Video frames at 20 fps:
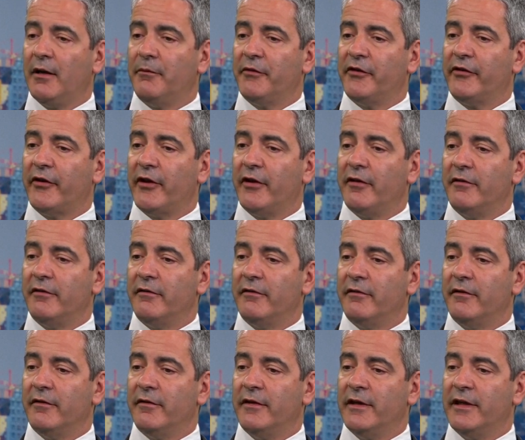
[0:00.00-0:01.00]
So
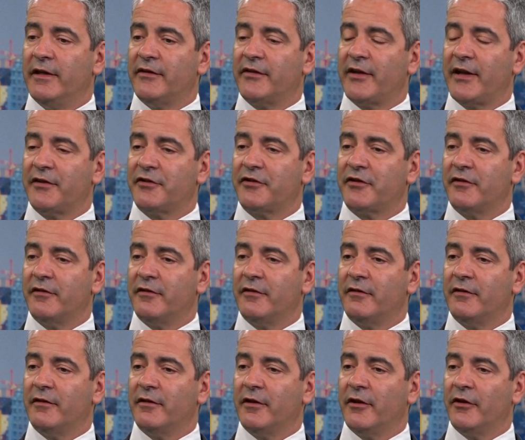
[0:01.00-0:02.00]
the
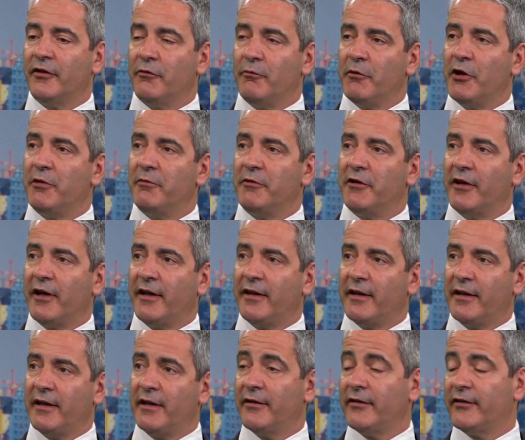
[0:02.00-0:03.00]
intention at the moment, I
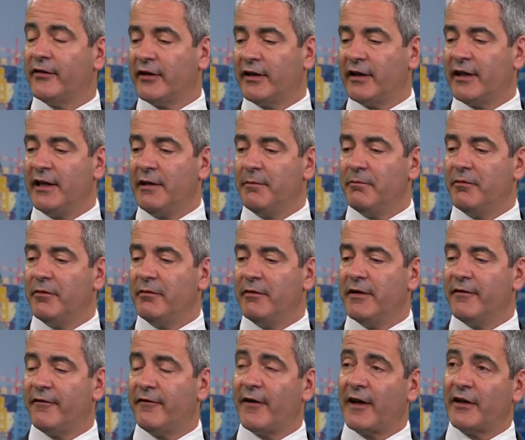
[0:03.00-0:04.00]
think, is to keep
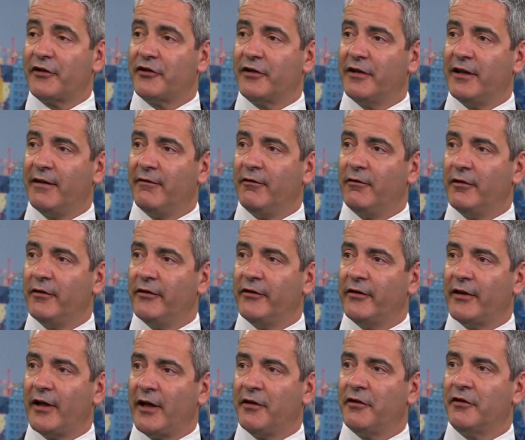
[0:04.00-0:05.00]
infection levels
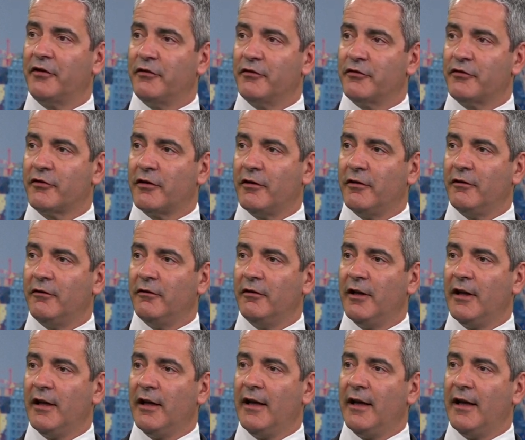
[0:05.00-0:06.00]
under control
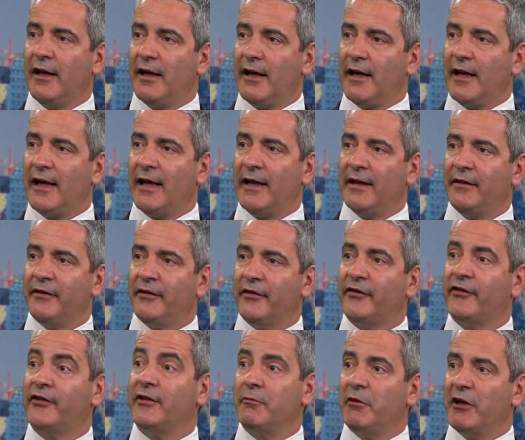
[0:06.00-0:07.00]
and
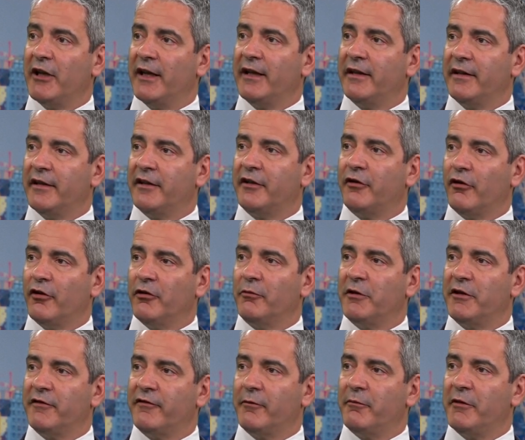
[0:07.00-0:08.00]
stimulate the
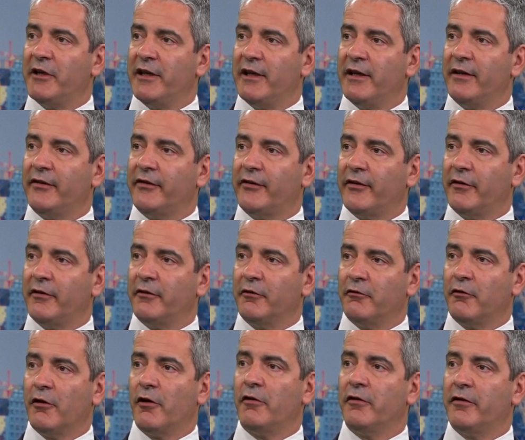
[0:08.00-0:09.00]
economy from here so that
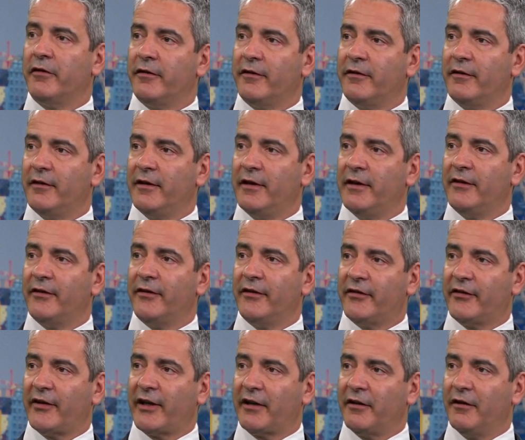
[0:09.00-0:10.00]
growth into the
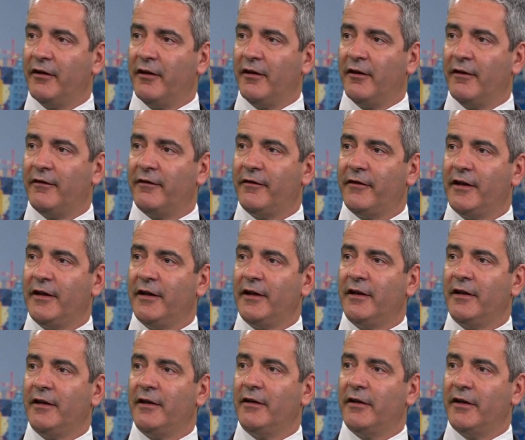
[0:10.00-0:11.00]
second half
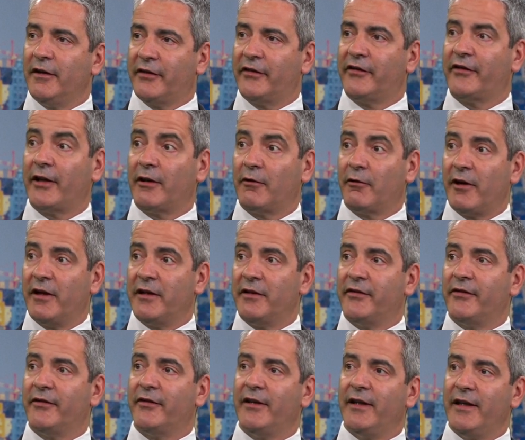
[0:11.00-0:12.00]

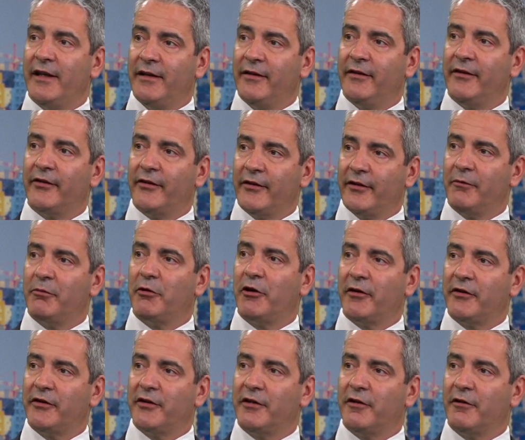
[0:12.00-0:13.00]
accelerates into the
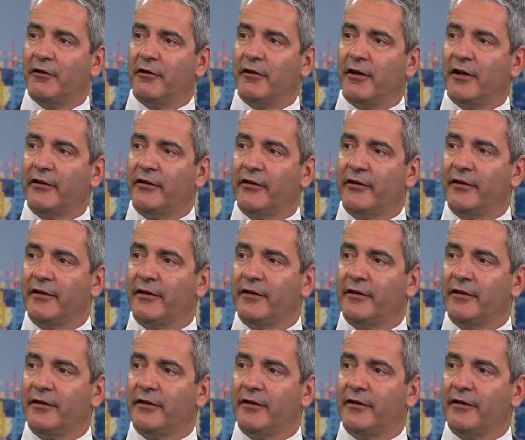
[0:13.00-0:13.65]
Party Congress.